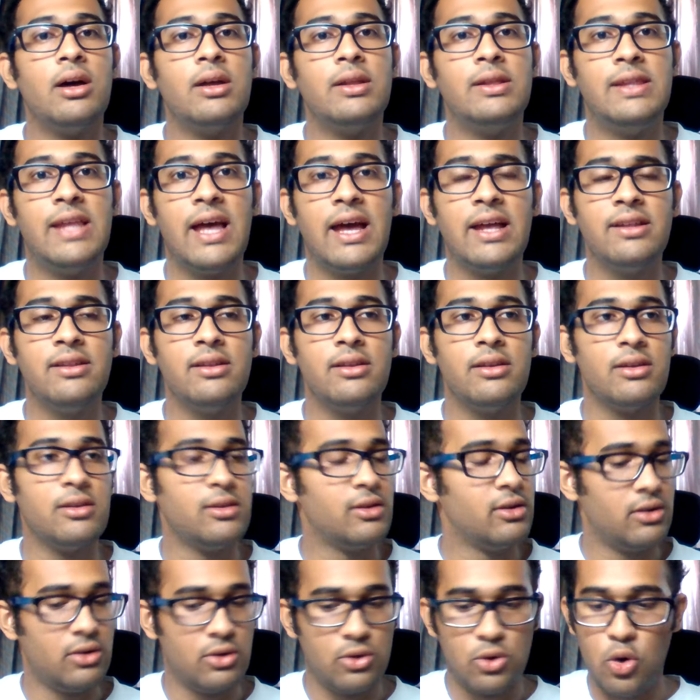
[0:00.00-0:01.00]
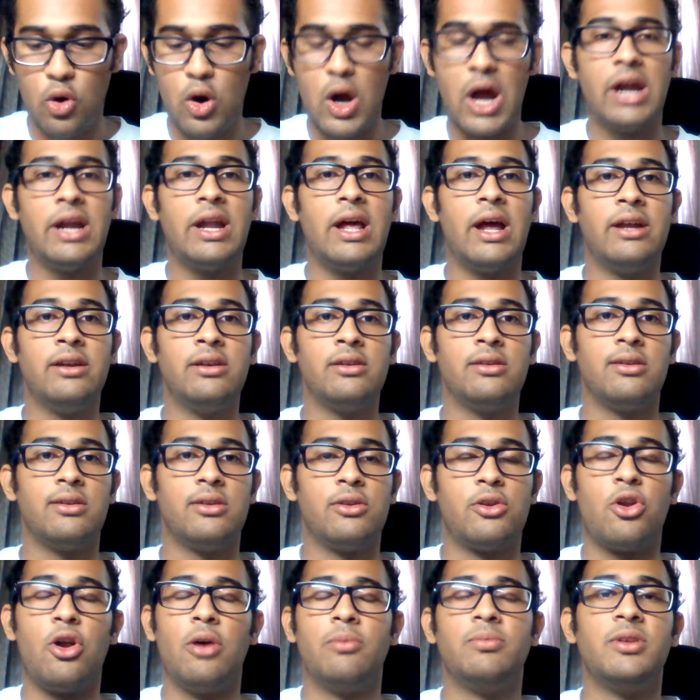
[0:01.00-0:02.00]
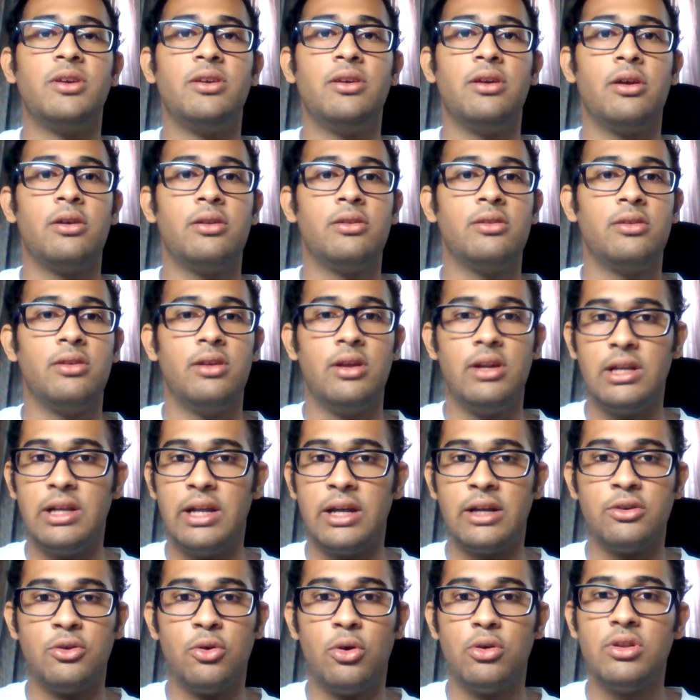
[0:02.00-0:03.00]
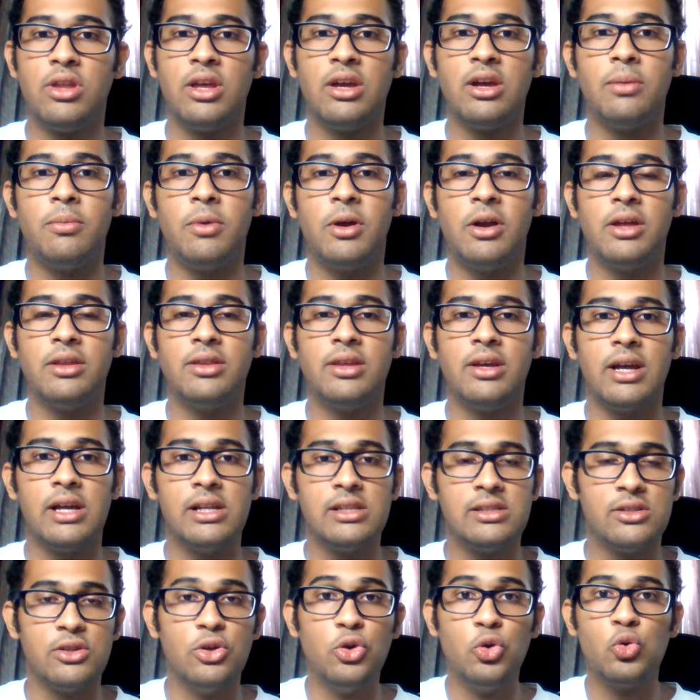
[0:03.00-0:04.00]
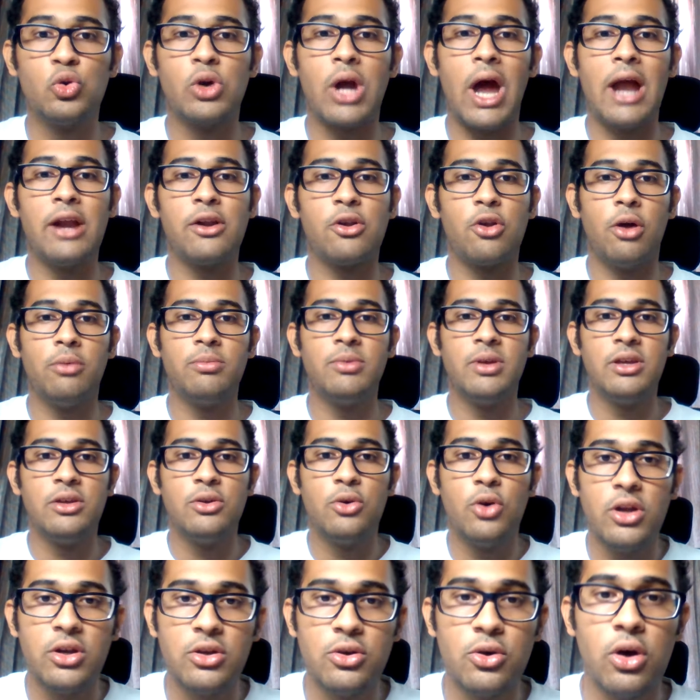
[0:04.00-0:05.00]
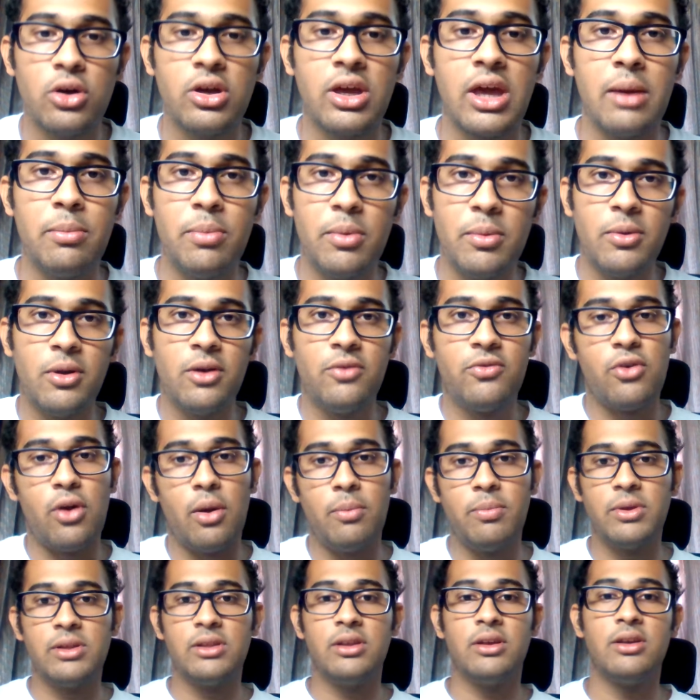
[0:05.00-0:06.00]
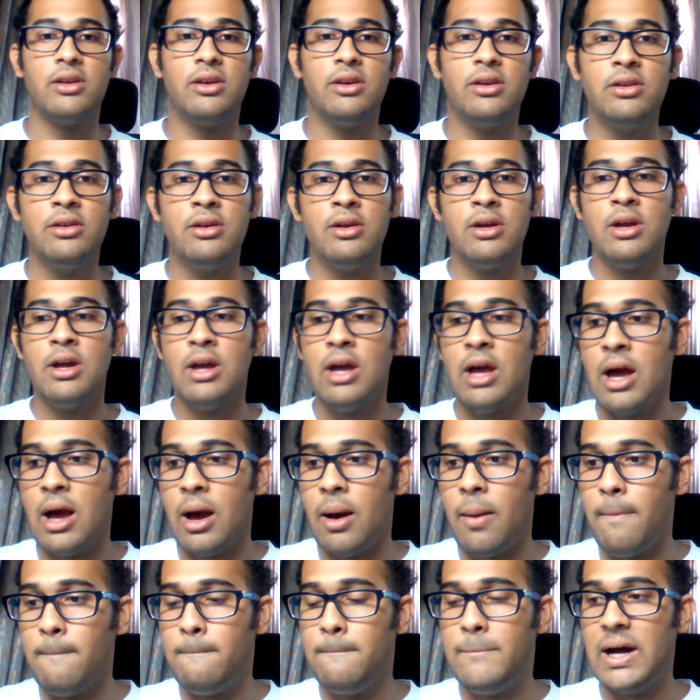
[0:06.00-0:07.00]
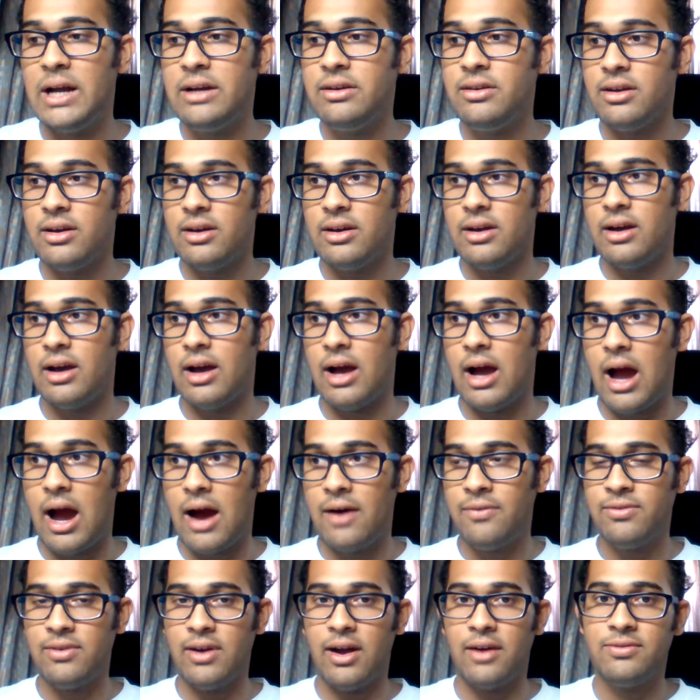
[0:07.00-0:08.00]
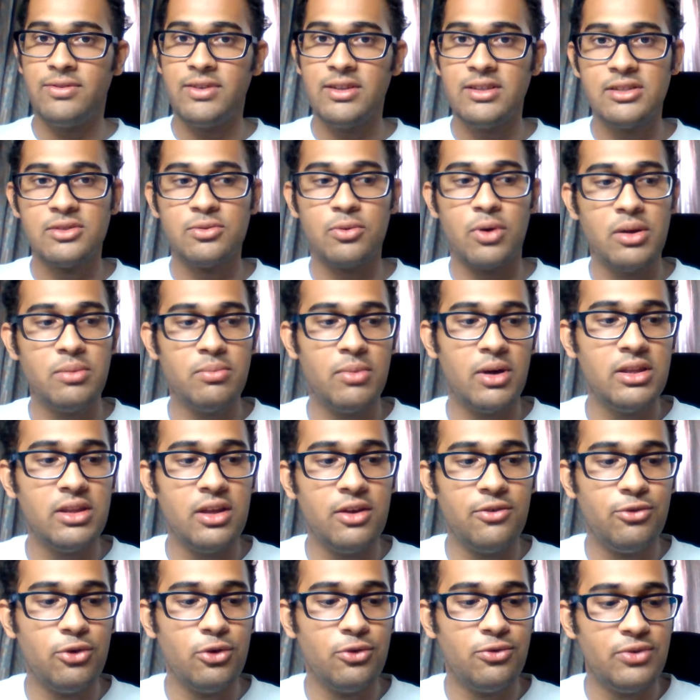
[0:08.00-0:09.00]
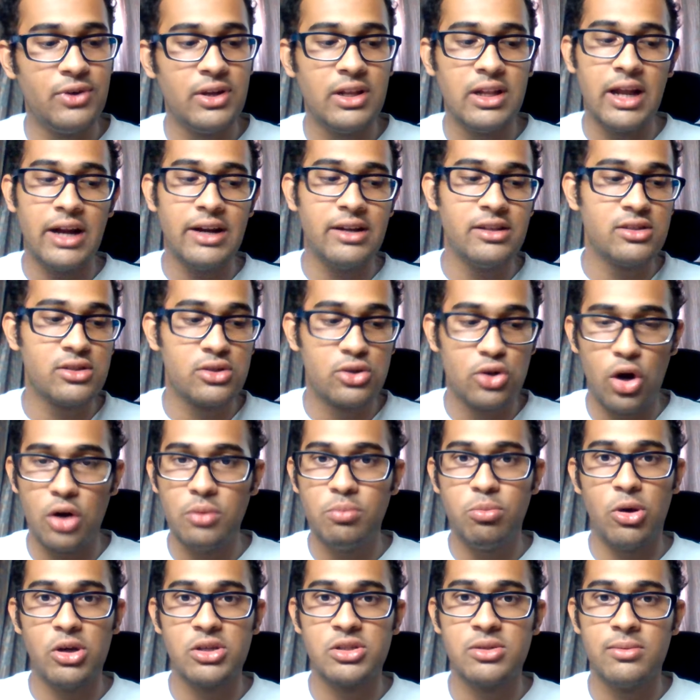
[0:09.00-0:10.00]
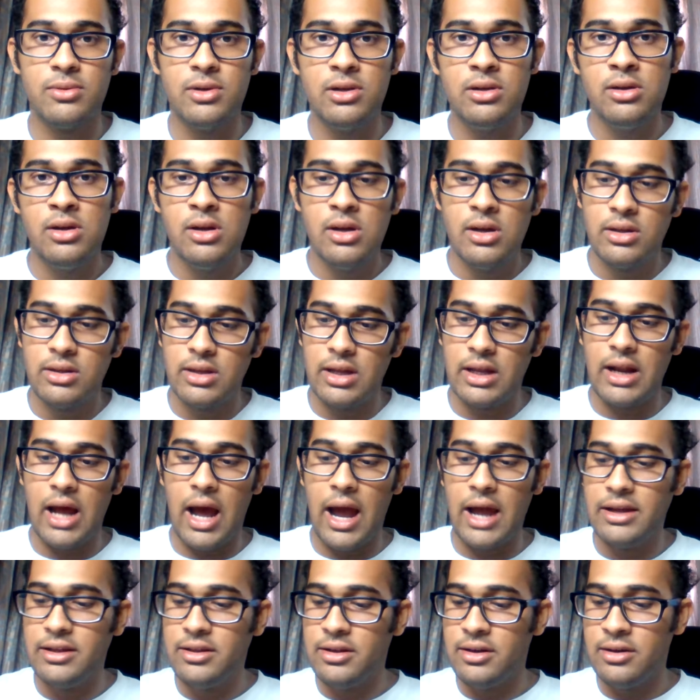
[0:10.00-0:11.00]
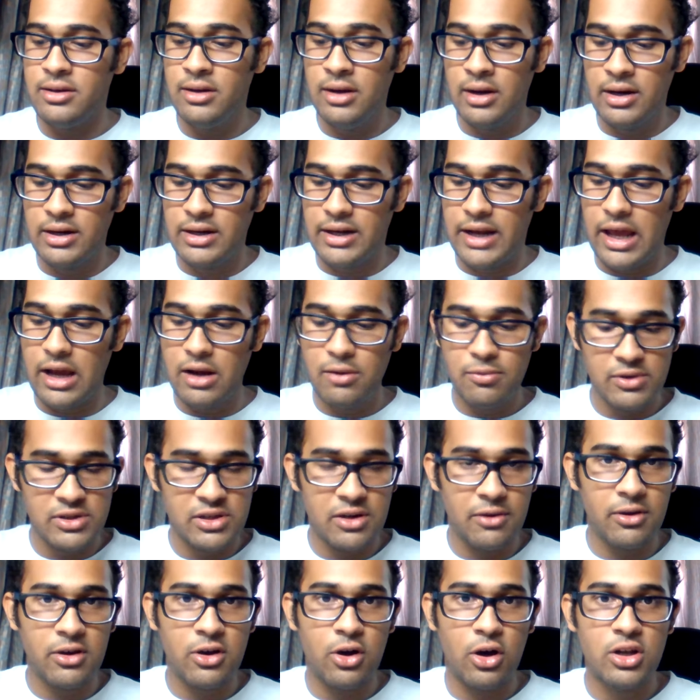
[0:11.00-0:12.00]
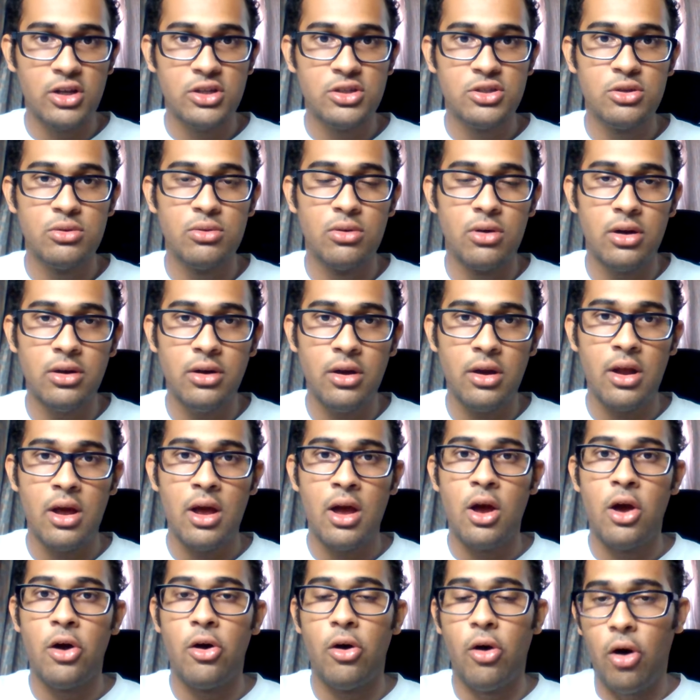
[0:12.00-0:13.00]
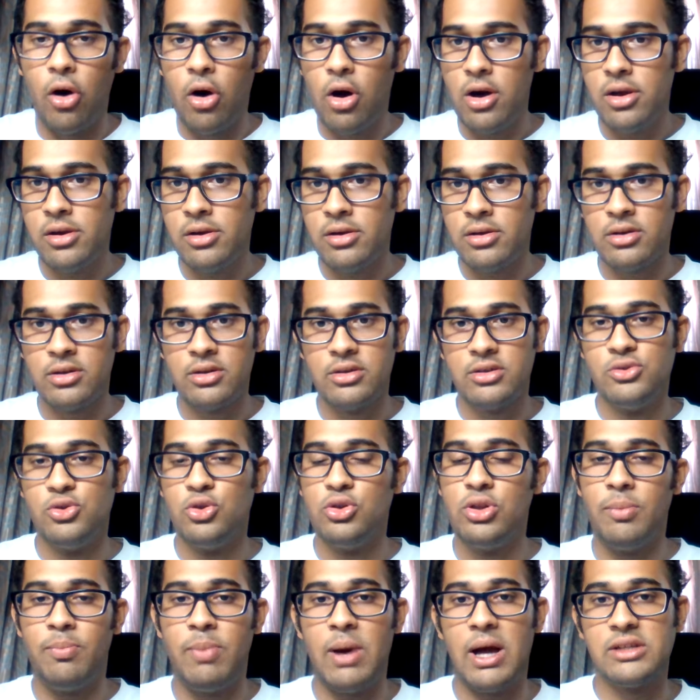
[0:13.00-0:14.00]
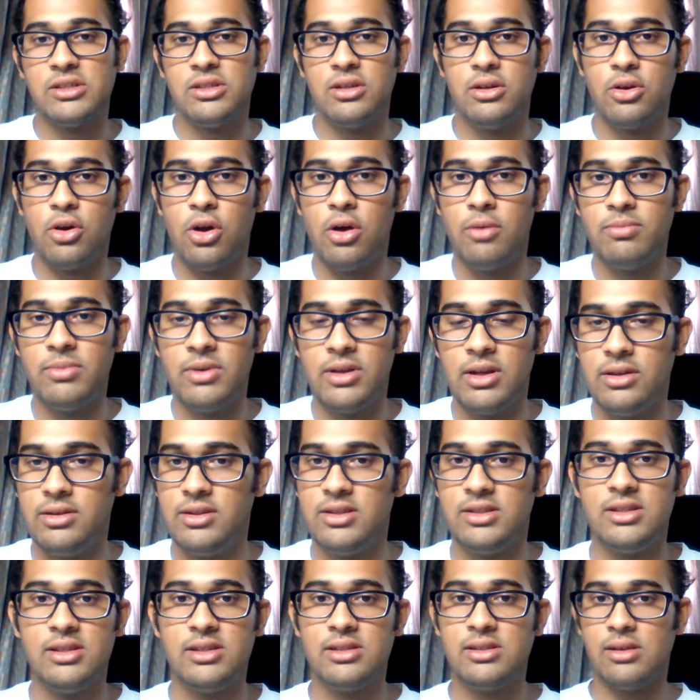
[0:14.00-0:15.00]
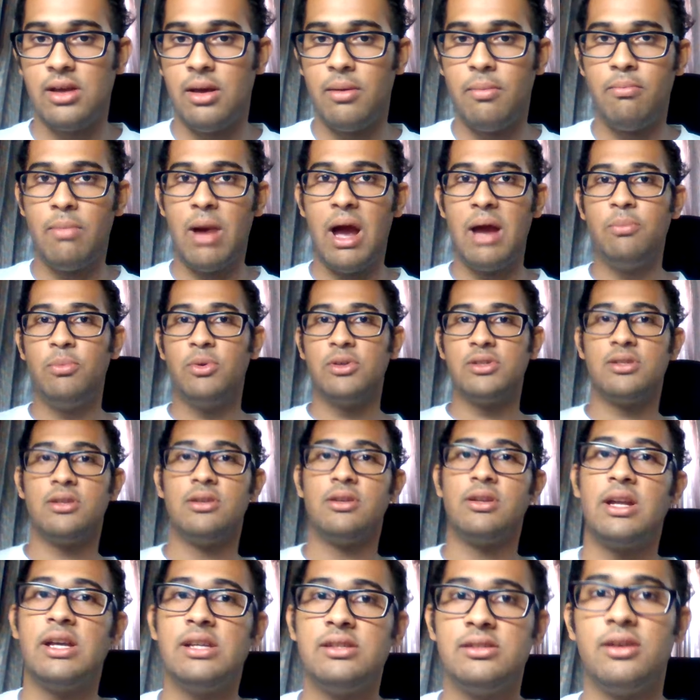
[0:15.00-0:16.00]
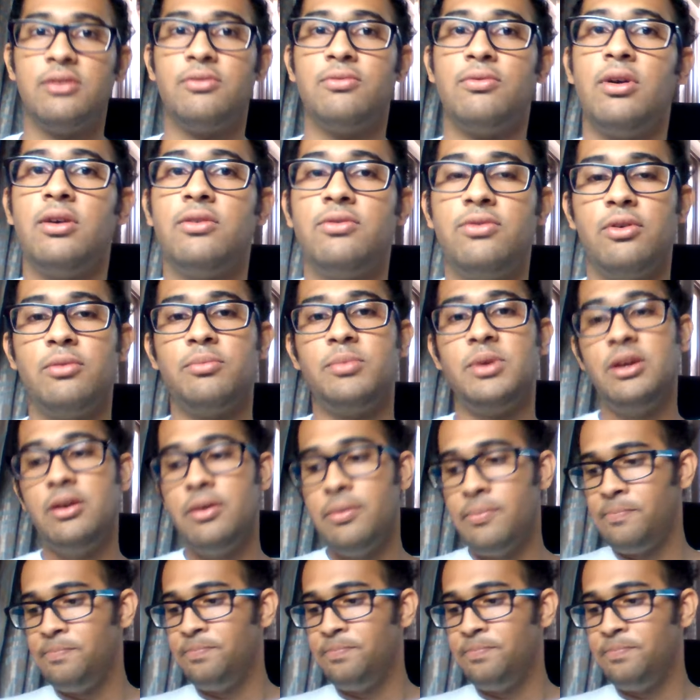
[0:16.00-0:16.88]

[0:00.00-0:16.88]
then go ahead and drop the year. Like, don't think about anything else. You can drop the year. You are capable of dropping the year. But after this 1 month, if you feel that it's not possible, then either take whichever college you want or do the partial drop. This is my personal test. It worked for me.